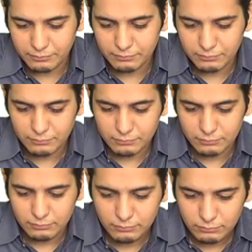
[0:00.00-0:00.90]

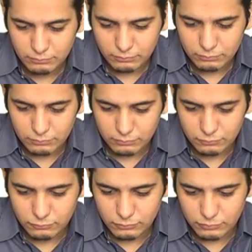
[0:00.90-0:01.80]

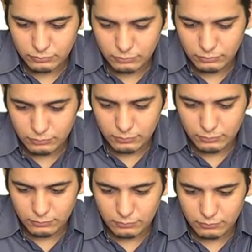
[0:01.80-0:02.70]

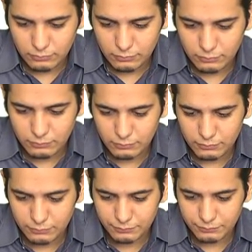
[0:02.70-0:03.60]
Nobody speaks.